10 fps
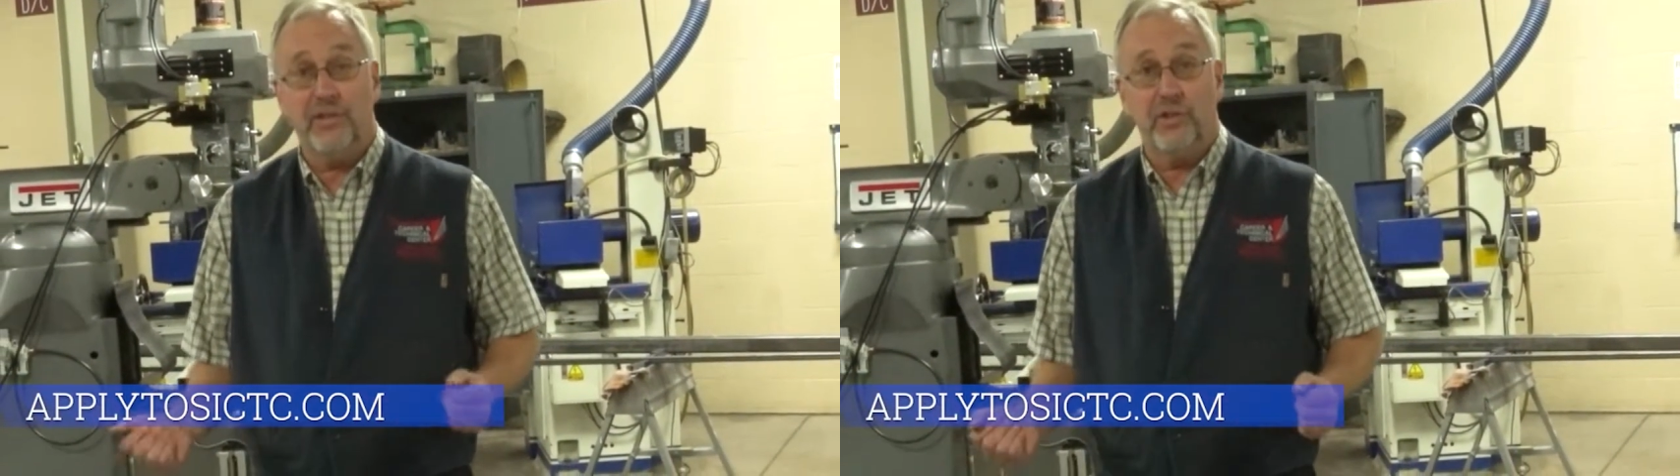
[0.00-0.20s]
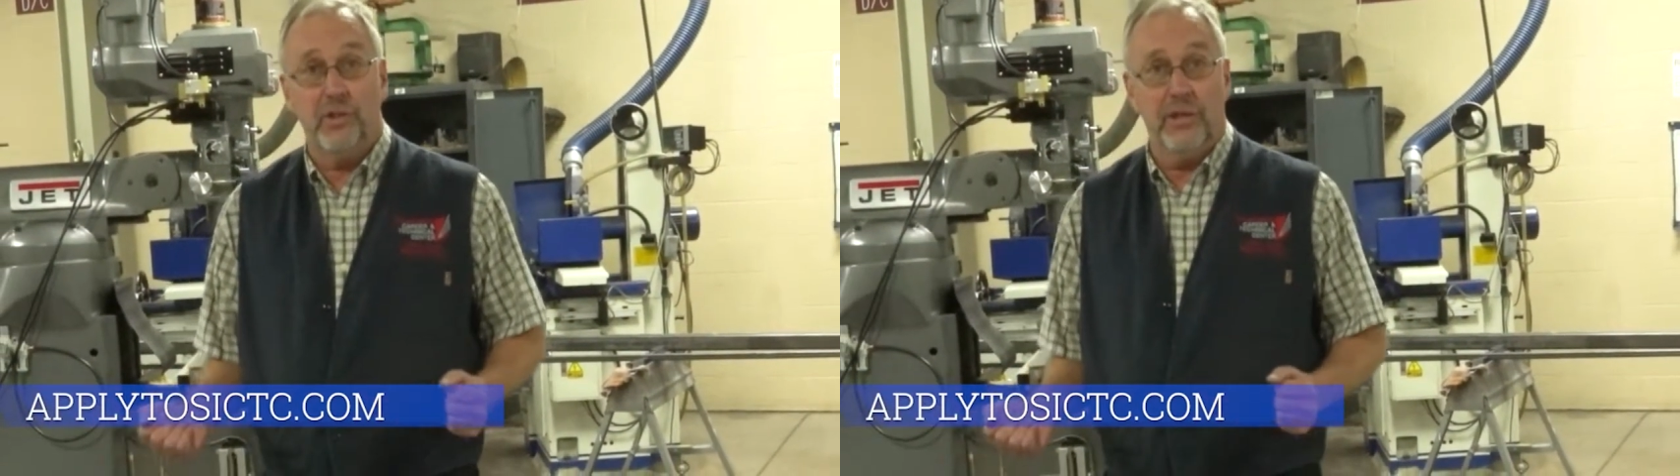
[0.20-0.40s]

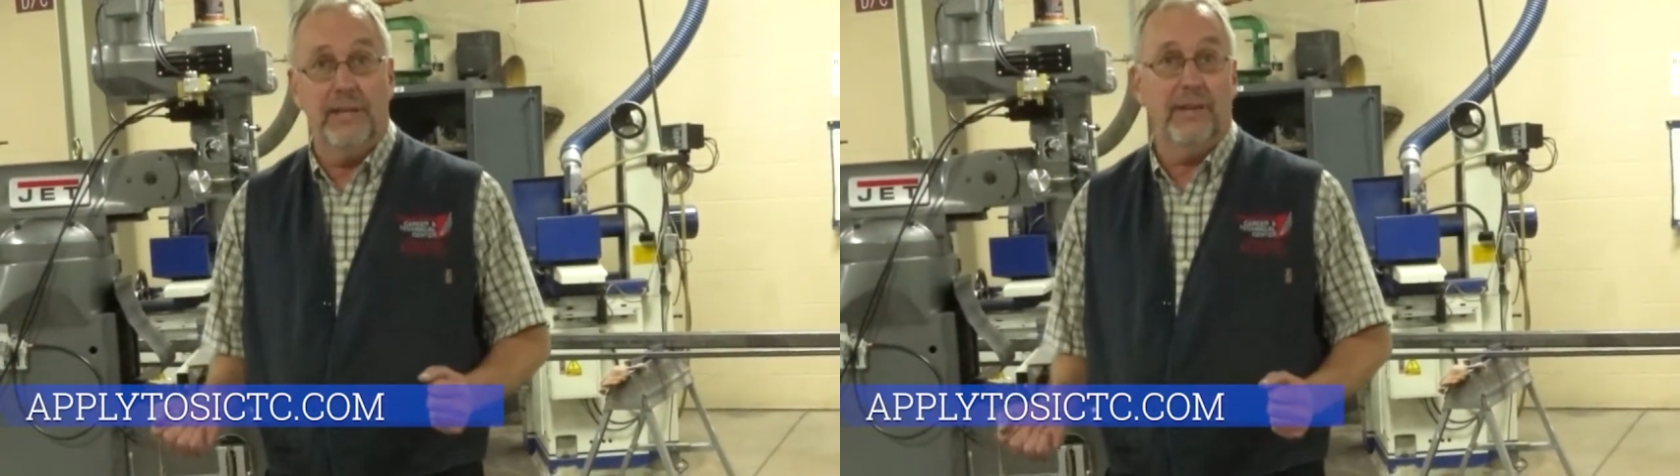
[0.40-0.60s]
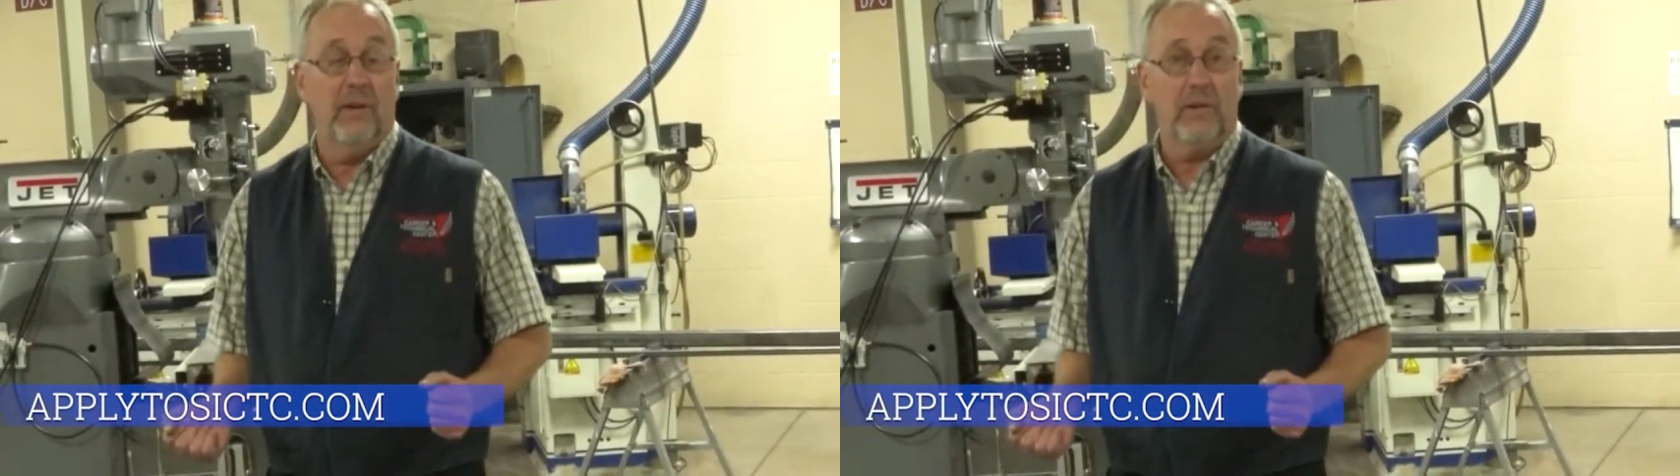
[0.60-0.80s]

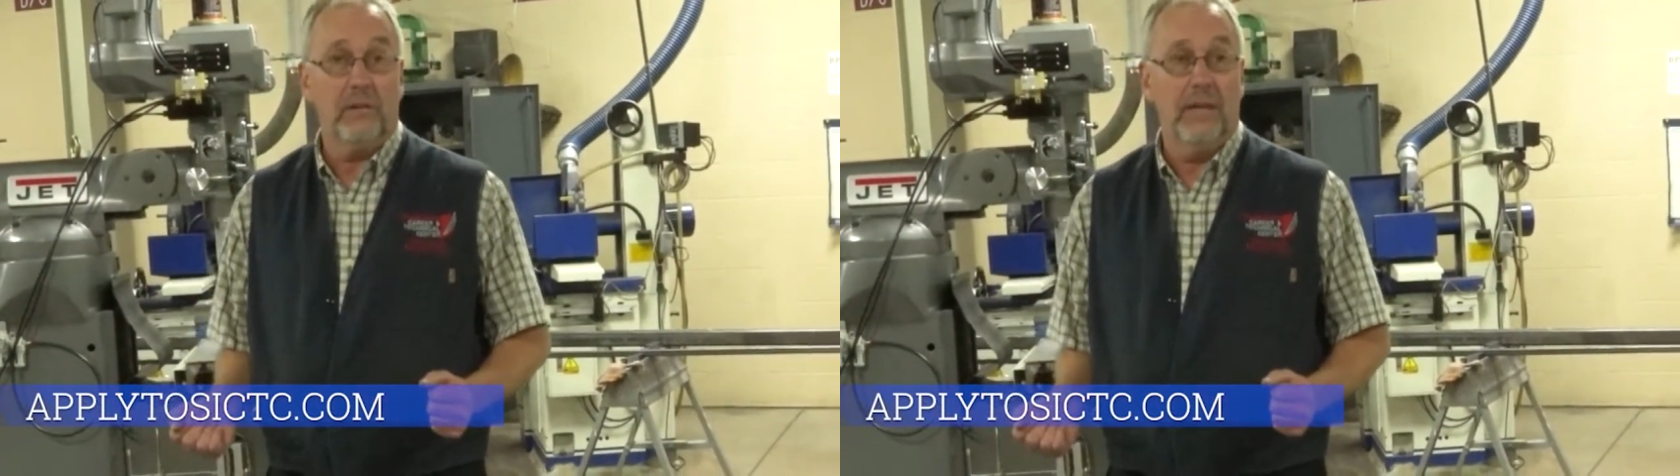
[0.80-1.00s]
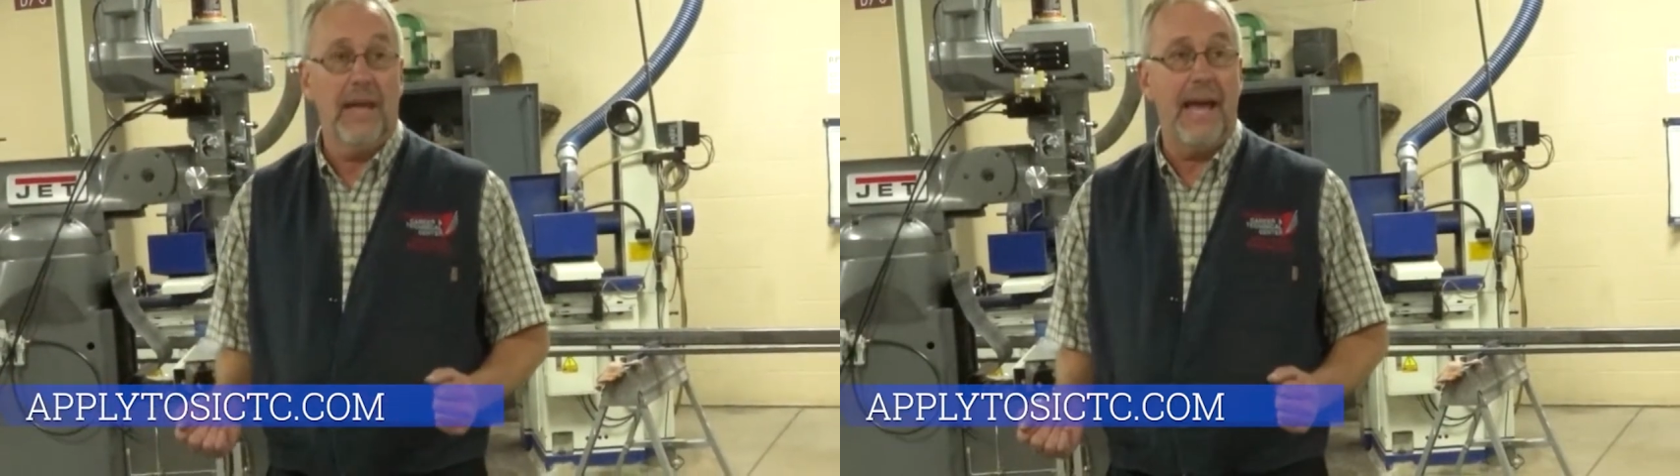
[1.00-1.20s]
student in our
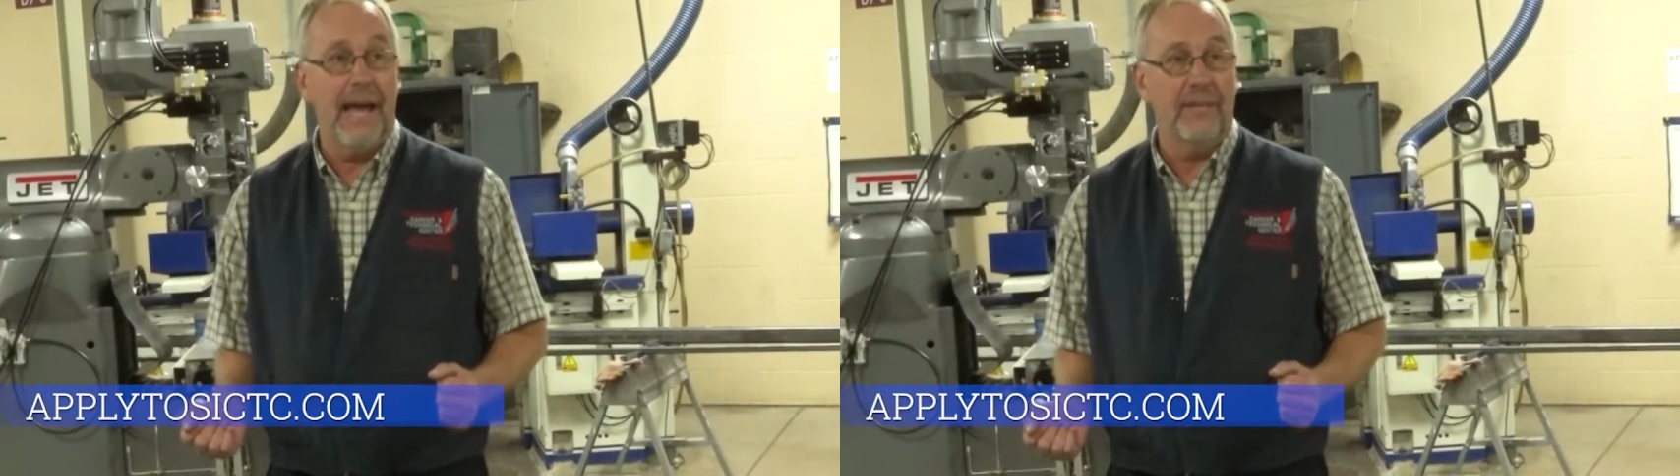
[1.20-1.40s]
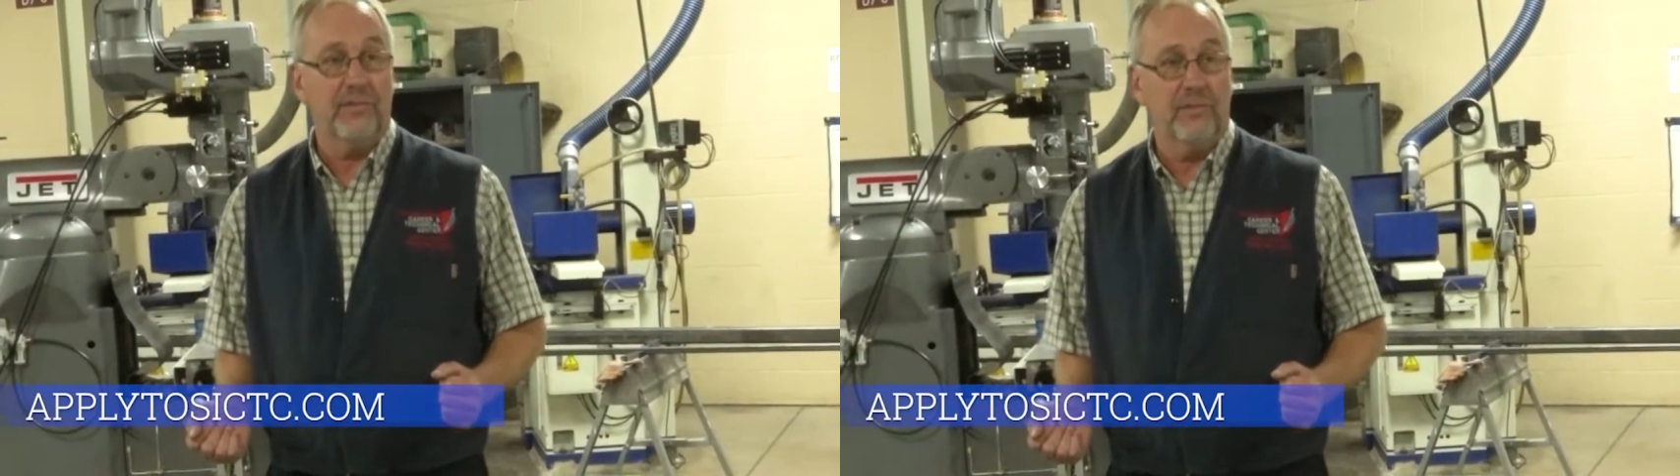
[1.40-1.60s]

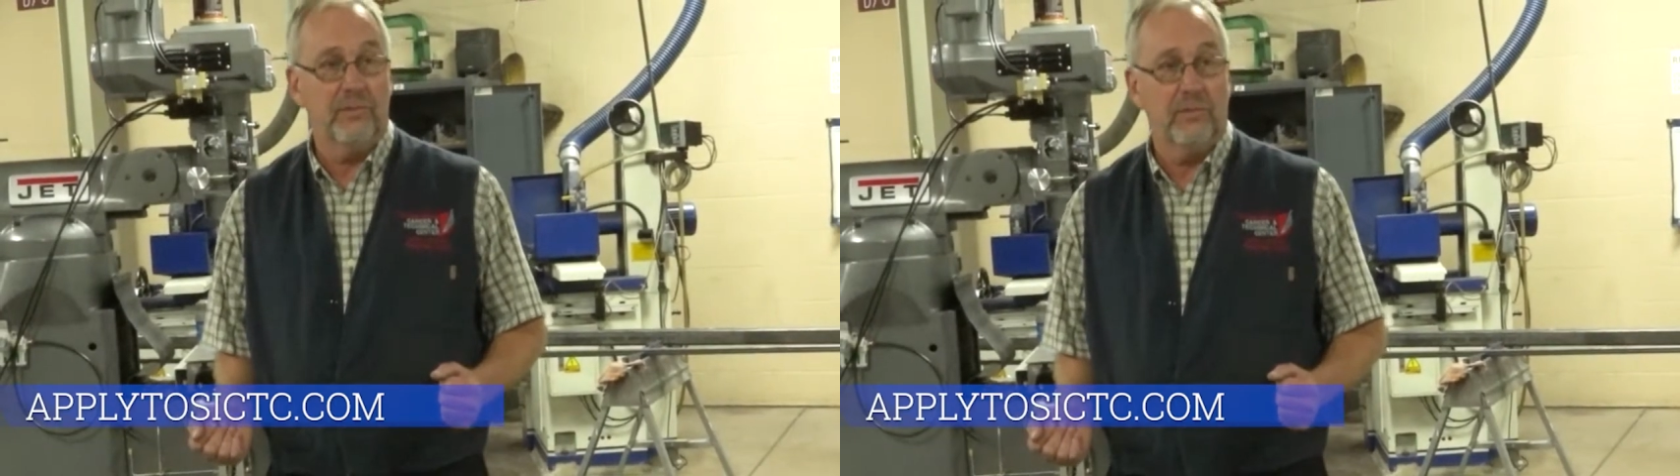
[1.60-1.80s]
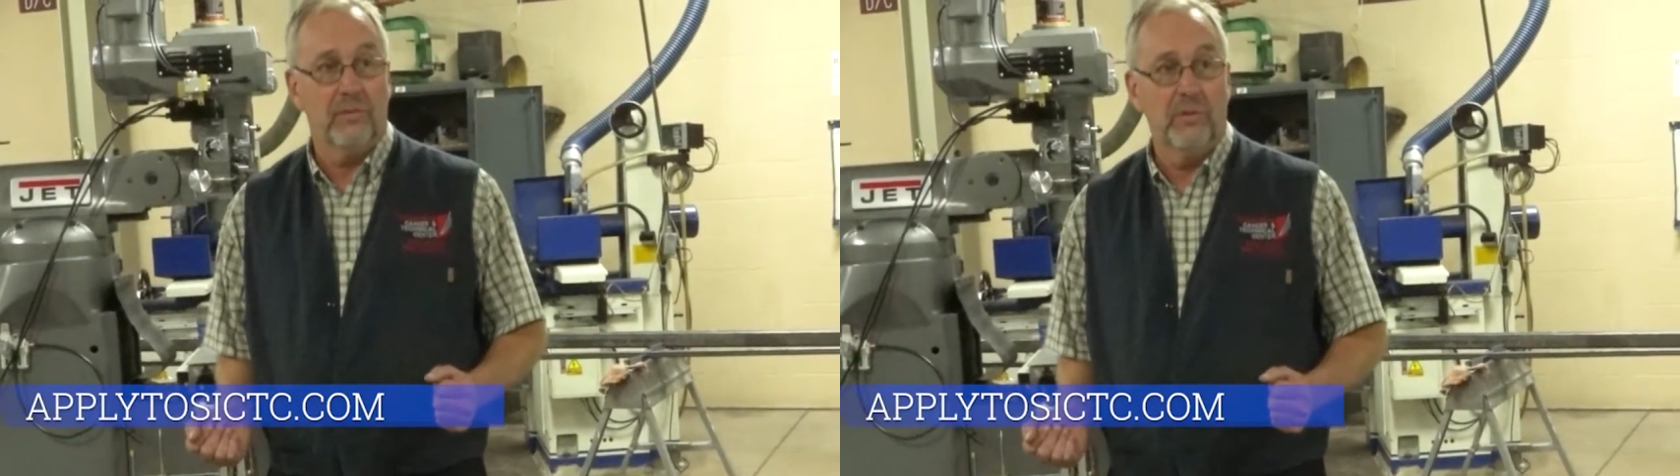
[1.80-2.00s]
class,